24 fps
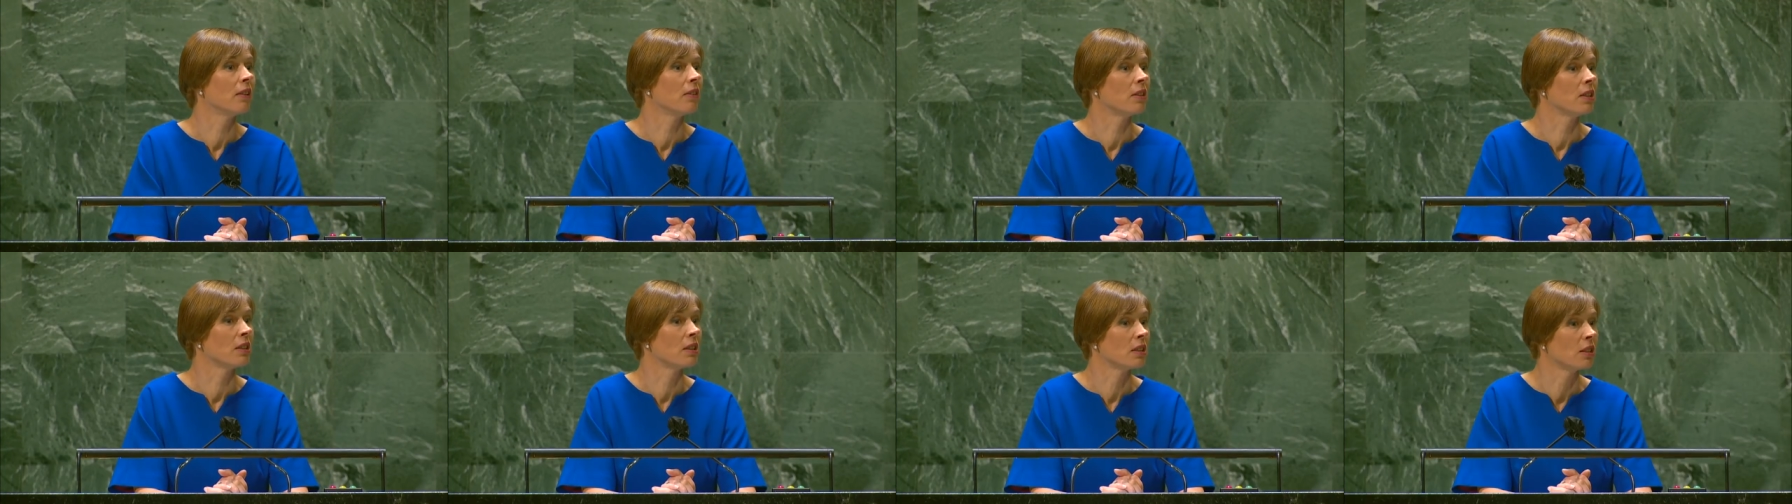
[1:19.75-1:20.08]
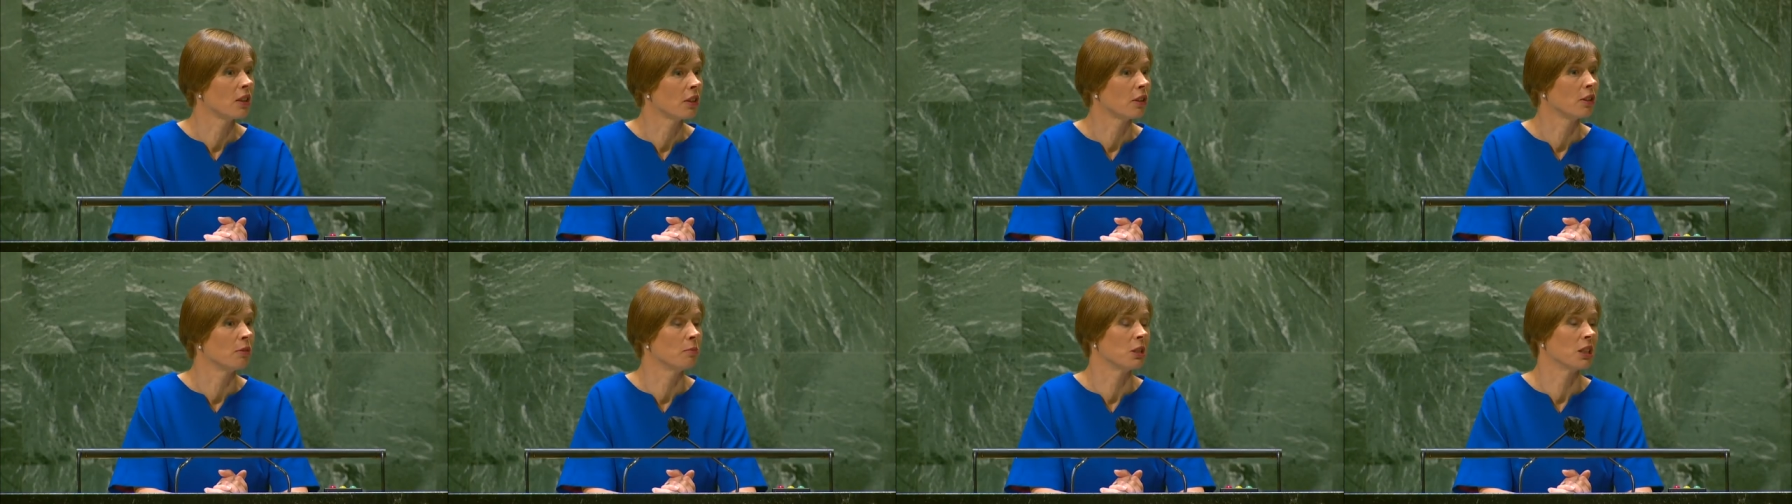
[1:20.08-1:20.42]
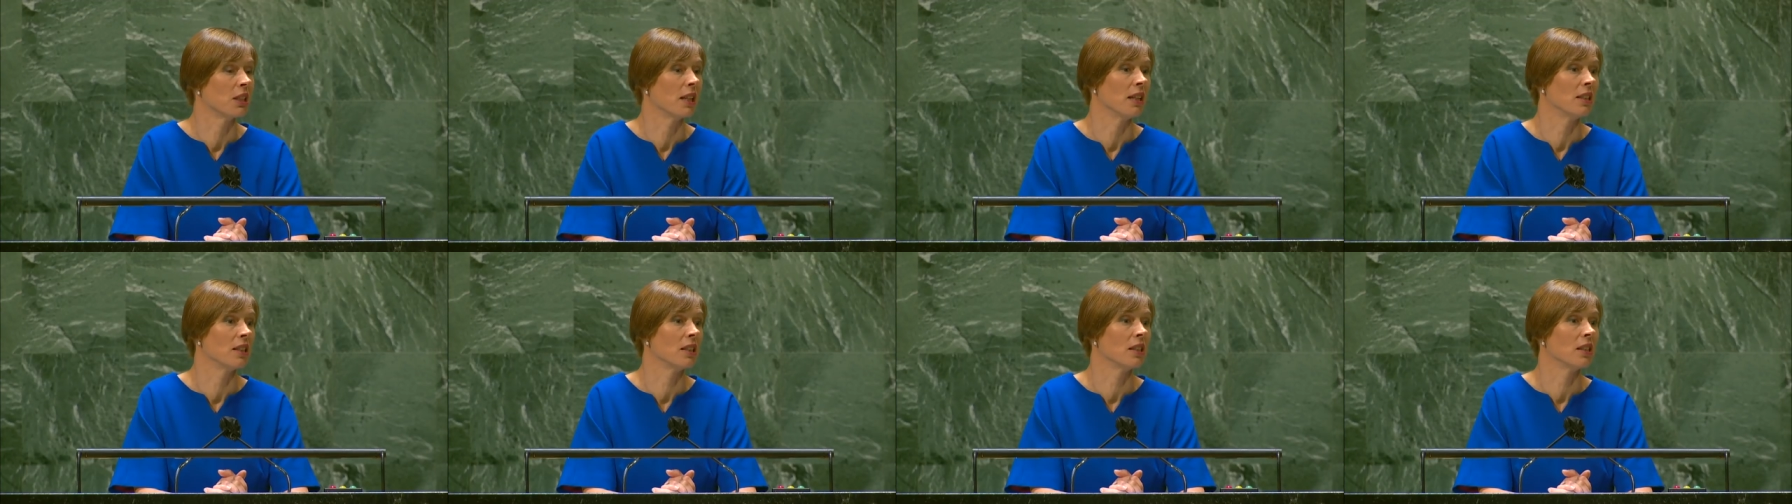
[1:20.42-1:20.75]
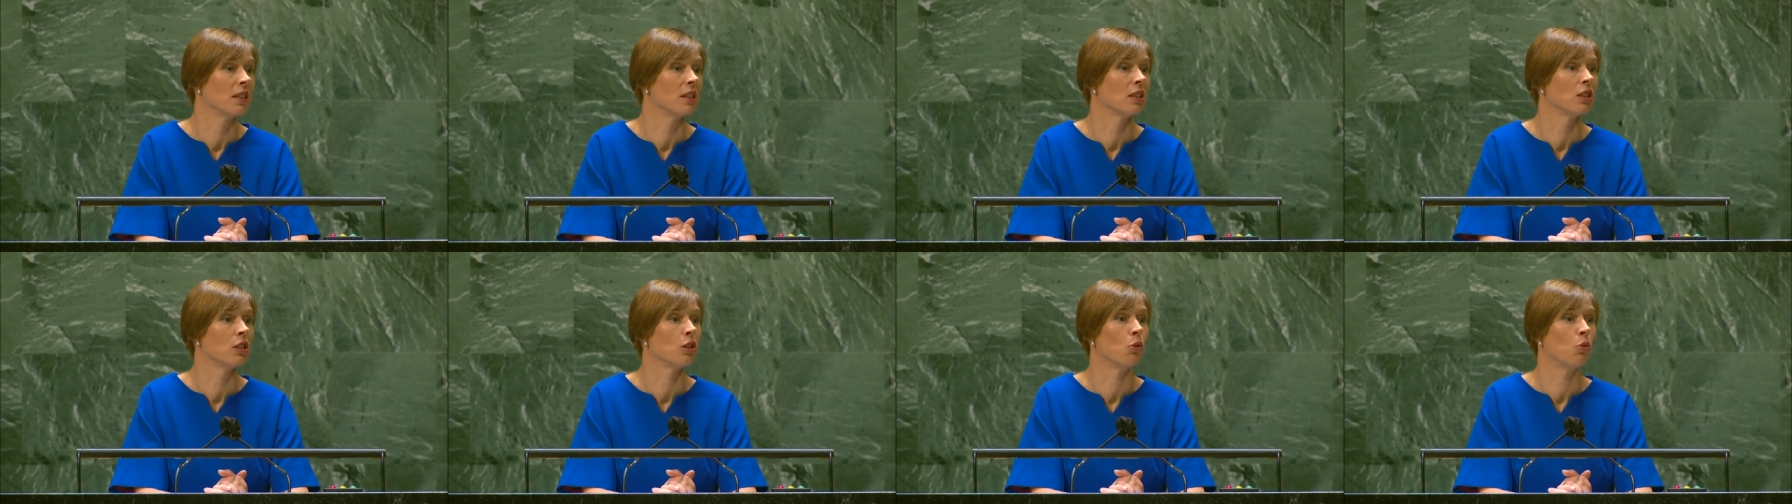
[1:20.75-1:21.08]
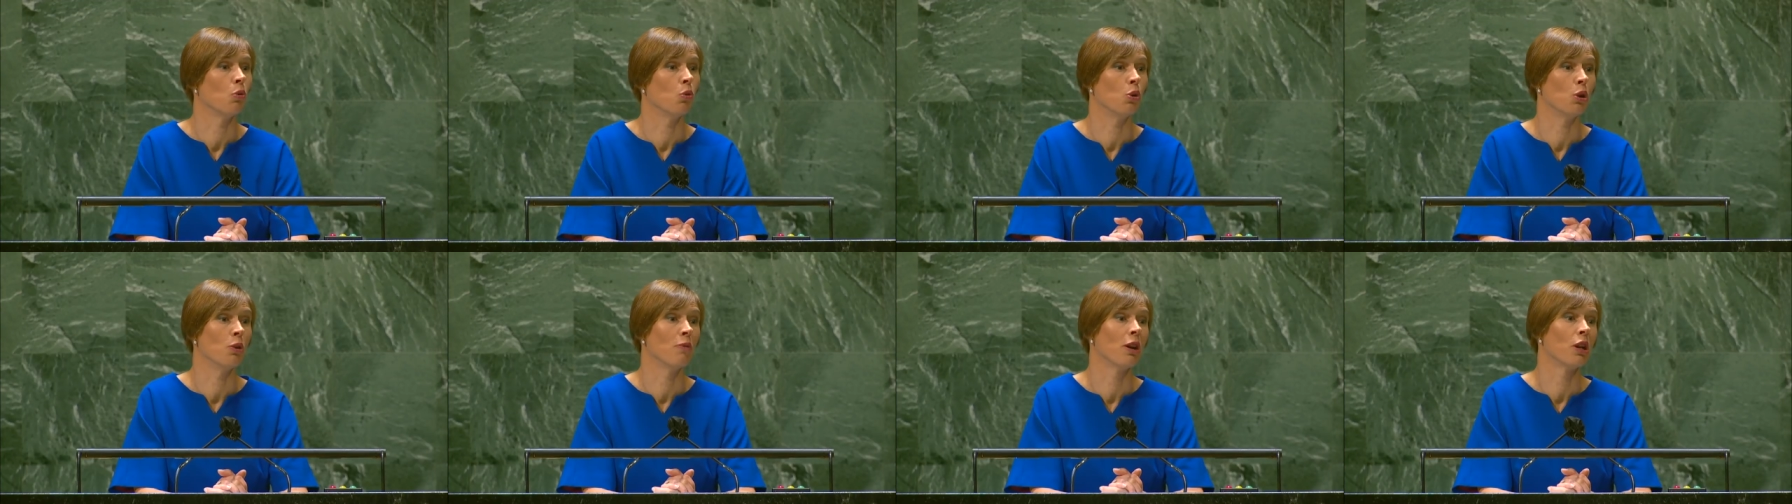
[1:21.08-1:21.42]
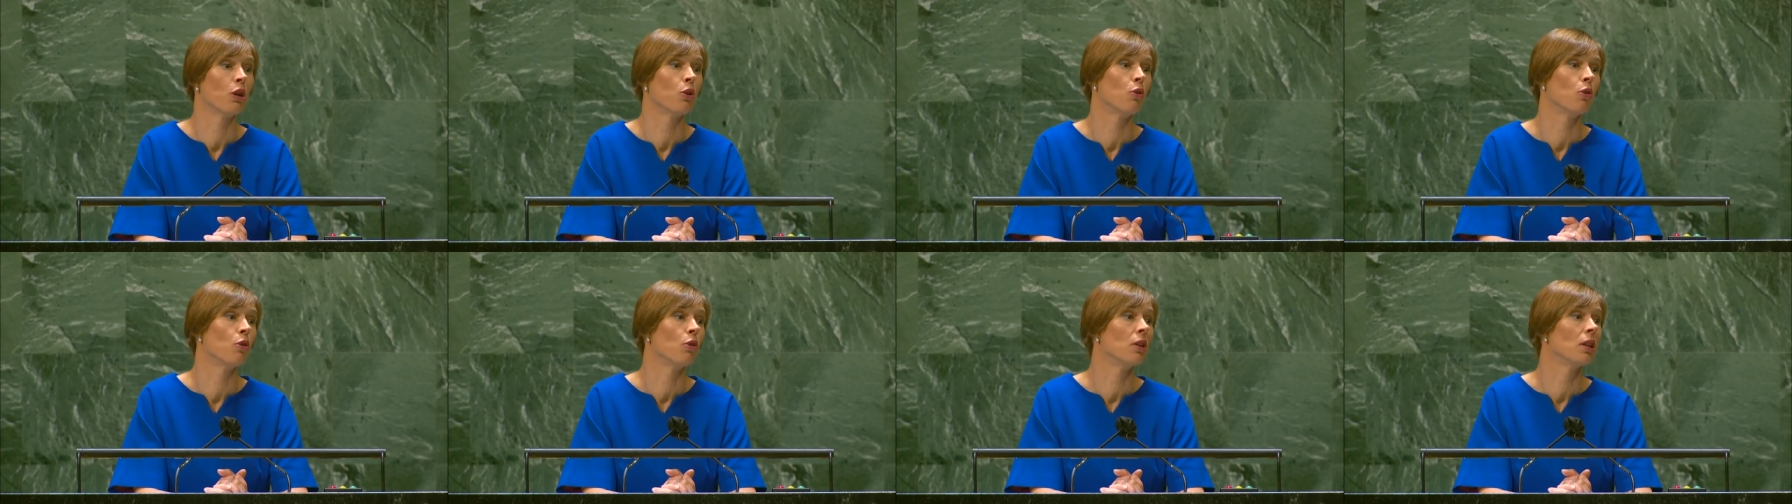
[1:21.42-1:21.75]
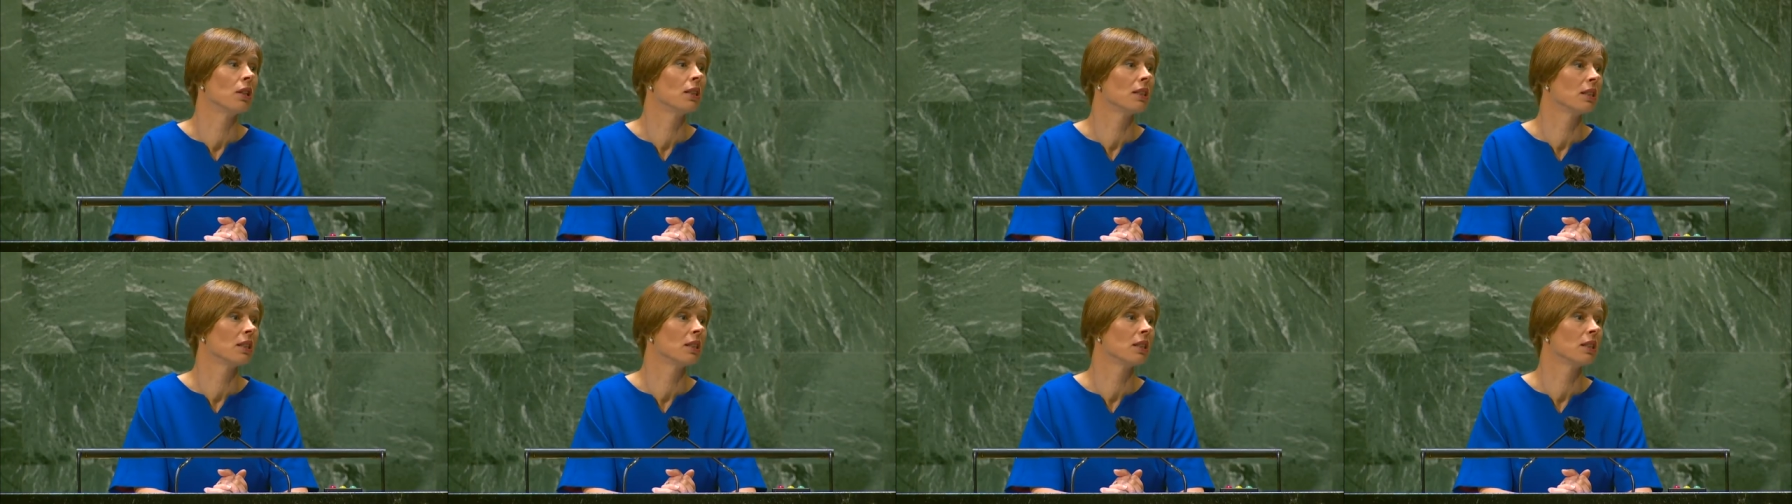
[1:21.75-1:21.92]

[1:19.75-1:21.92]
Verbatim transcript: the circumstances we were all